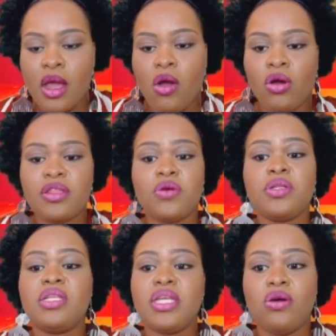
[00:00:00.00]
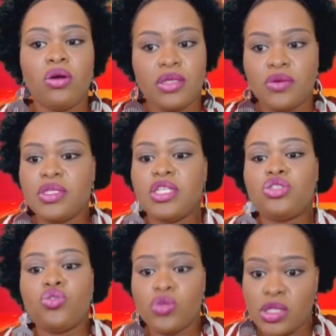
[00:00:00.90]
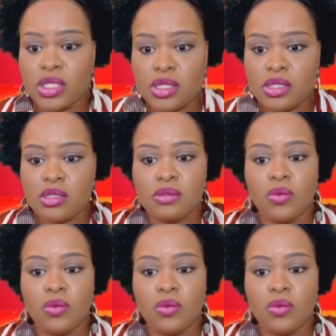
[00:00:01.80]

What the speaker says: Or they would need 2 seats.